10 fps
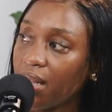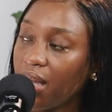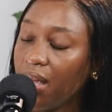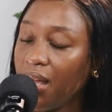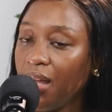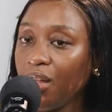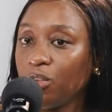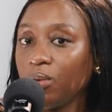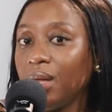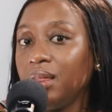there.
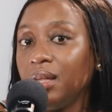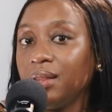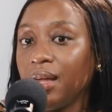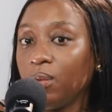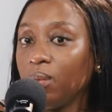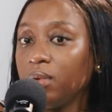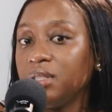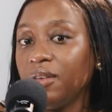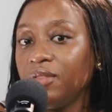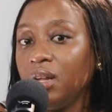So I think that will
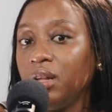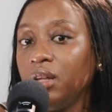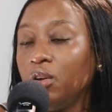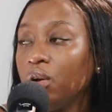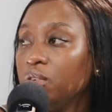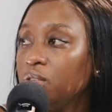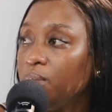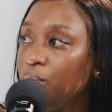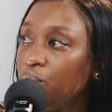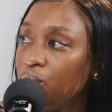definitely
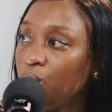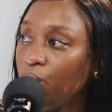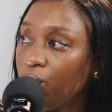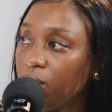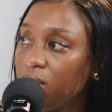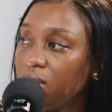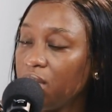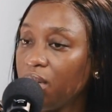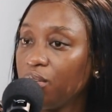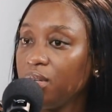contribute towards
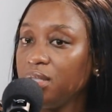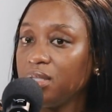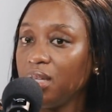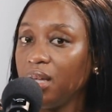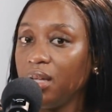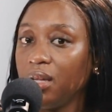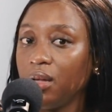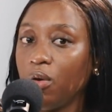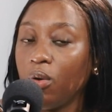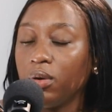increasing
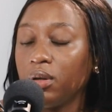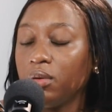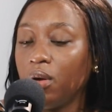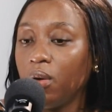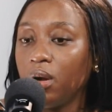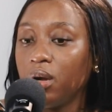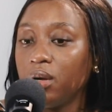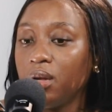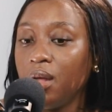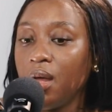or
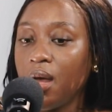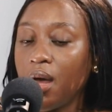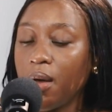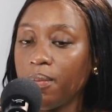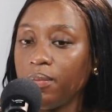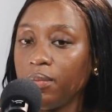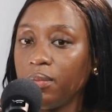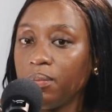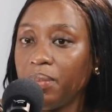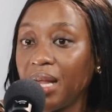or
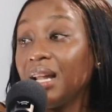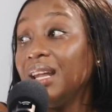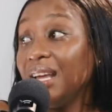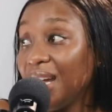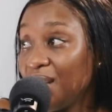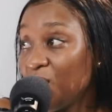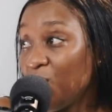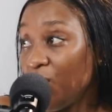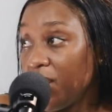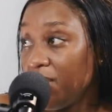battling
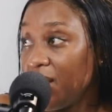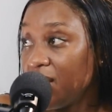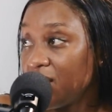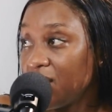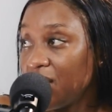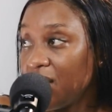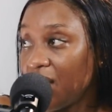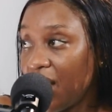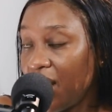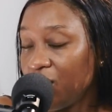unemployment in
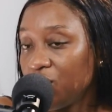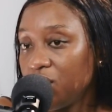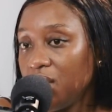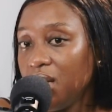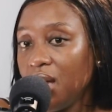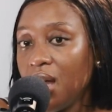the country.